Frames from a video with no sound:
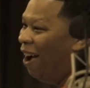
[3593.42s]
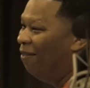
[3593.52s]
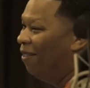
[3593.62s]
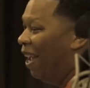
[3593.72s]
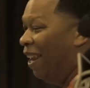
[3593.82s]

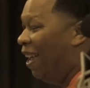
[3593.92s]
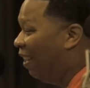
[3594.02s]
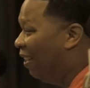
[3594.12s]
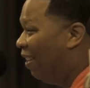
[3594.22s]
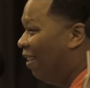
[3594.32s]

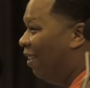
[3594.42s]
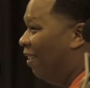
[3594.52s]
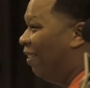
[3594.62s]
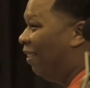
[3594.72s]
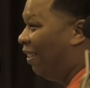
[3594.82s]
And
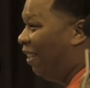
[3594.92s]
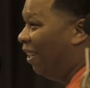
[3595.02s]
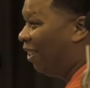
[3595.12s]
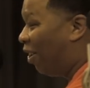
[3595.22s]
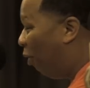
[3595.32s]

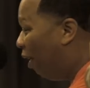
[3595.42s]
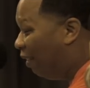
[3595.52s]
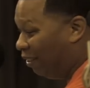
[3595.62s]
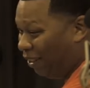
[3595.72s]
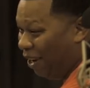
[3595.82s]
the
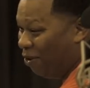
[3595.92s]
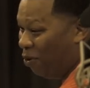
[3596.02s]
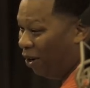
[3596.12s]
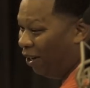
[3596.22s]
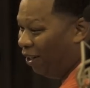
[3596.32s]
crazy
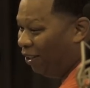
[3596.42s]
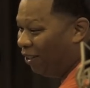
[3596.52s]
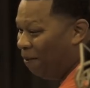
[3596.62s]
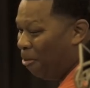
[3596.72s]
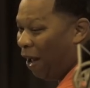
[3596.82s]
thing
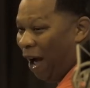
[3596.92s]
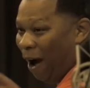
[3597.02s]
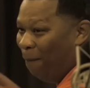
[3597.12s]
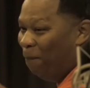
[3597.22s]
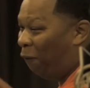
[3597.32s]
was,
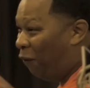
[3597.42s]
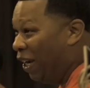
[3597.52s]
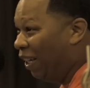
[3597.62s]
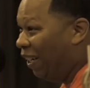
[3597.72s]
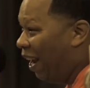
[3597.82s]
I'm
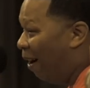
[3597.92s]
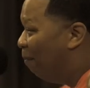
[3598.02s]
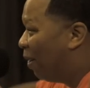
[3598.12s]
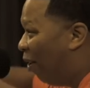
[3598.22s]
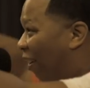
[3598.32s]
feeling it.
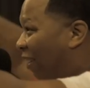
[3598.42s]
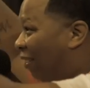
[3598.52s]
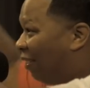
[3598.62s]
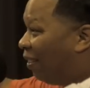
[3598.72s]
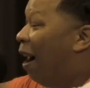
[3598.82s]
I'm
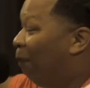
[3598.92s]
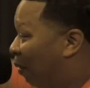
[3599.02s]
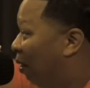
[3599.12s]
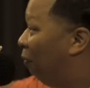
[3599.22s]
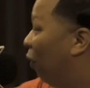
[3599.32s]
going,
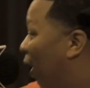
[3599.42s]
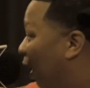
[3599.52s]
stop the